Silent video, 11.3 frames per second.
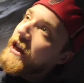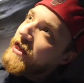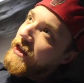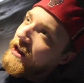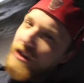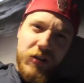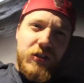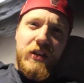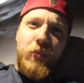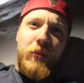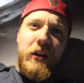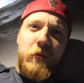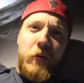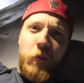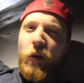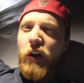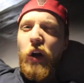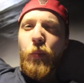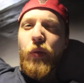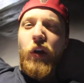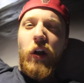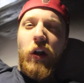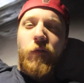I think there's somebody doing work up
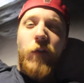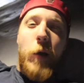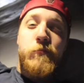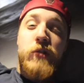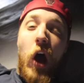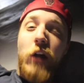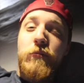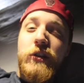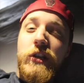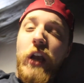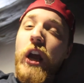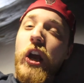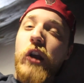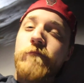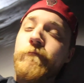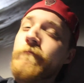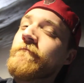there, if I'm not mistaken.